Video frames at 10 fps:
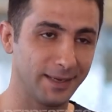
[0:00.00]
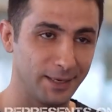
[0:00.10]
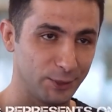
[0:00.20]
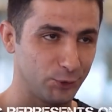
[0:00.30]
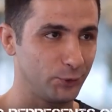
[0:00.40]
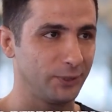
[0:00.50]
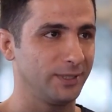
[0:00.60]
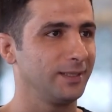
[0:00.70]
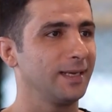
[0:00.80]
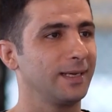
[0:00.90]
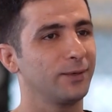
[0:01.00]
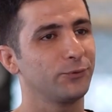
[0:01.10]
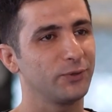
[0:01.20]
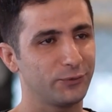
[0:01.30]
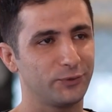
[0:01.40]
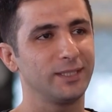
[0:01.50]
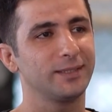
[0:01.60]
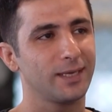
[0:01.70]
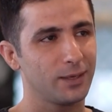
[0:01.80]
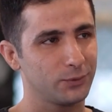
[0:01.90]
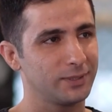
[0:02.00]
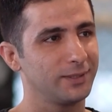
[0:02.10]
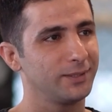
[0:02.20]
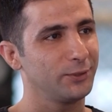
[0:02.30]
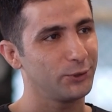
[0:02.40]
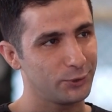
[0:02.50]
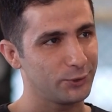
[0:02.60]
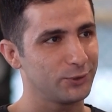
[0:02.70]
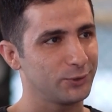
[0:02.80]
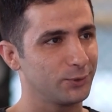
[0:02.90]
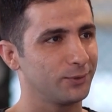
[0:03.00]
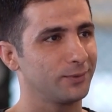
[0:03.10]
in history, like 15,000 years